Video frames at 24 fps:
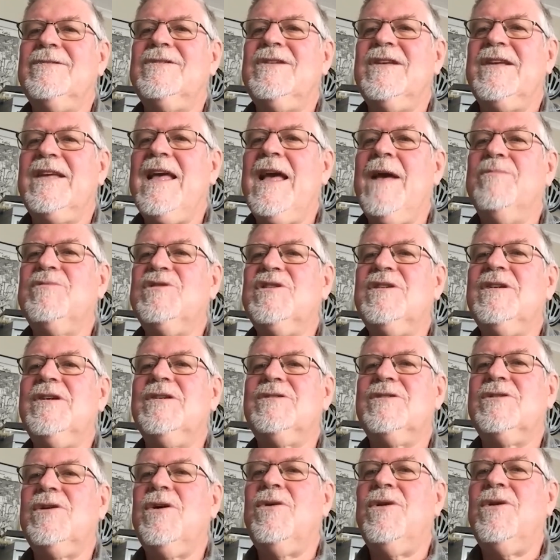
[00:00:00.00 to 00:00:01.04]
to capture
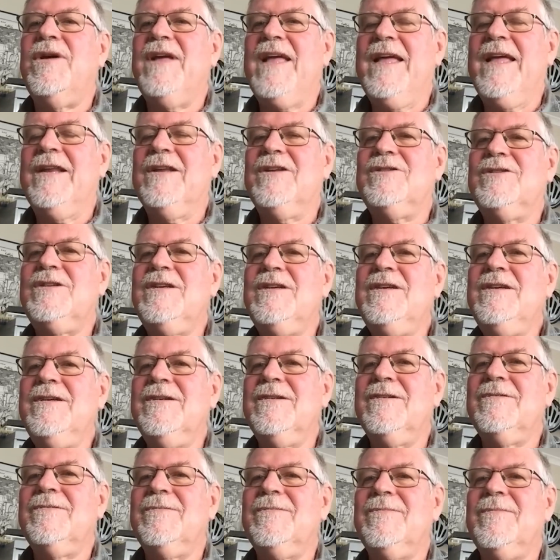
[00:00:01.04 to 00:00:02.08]
solar energy
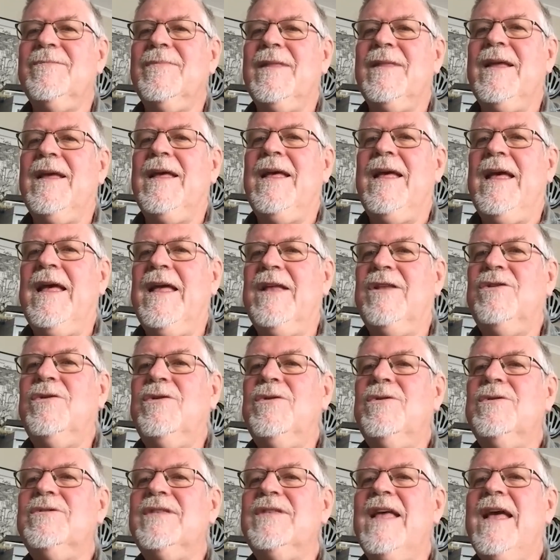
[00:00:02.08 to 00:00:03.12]
and
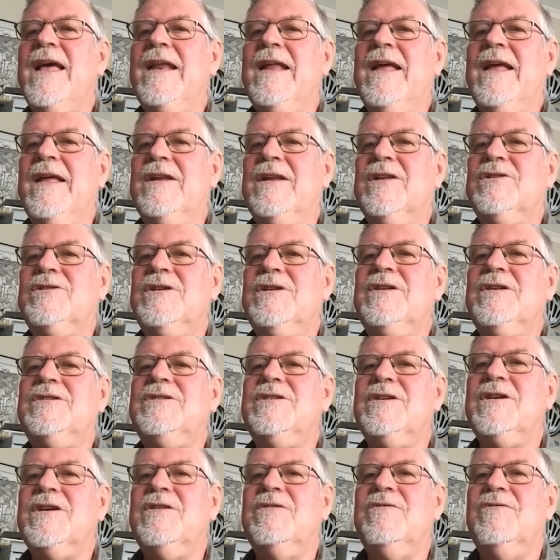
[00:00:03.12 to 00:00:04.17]
use that energy
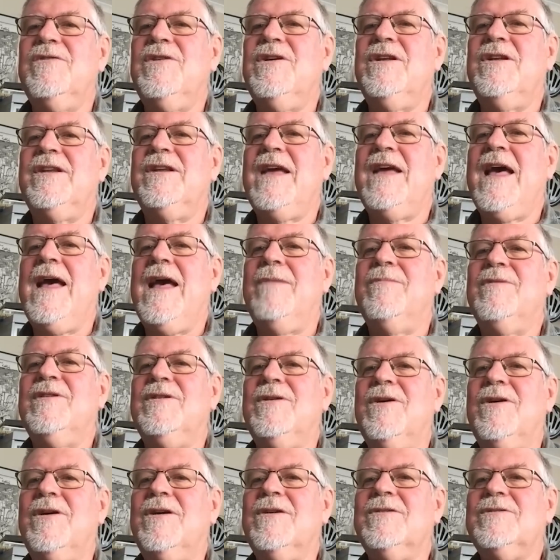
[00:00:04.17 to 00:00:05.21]
to convert carbon
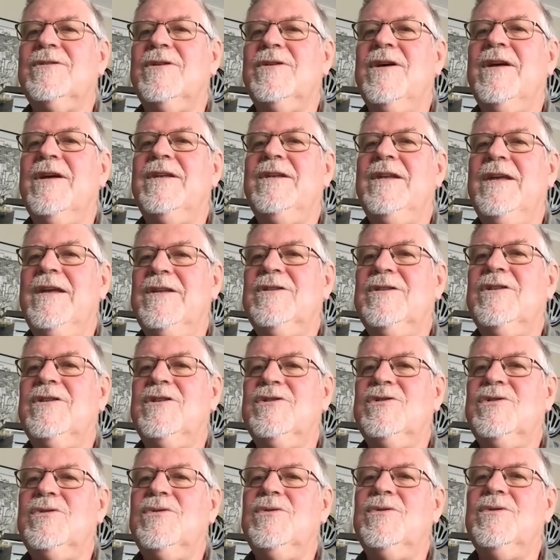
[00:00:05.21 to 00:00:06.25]
dioxide into the
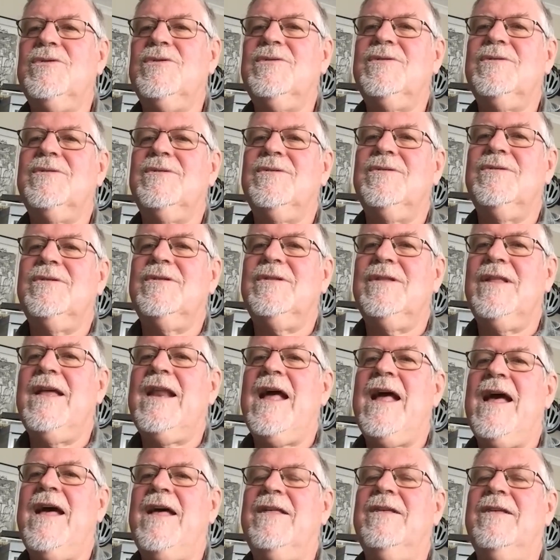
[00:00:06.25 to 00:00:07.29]
sugars that
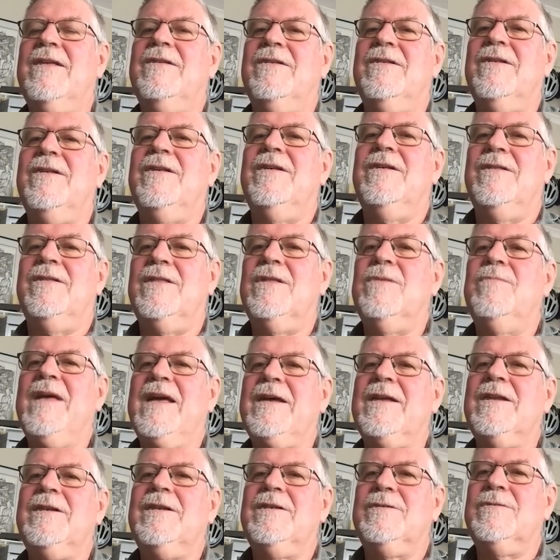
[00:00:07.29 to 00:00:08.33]
are the
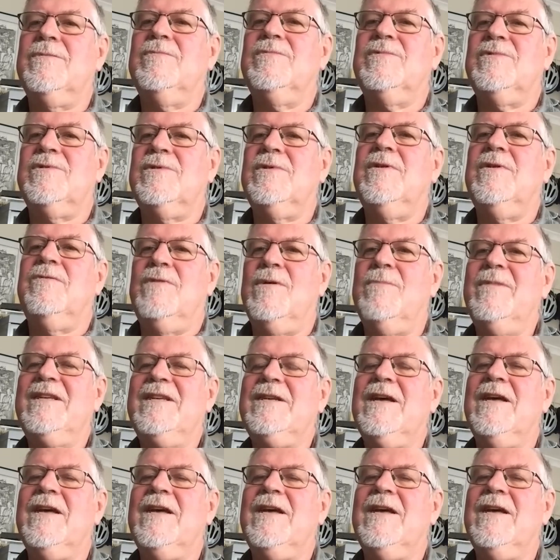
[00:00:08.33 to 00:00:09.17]
mechanisms of the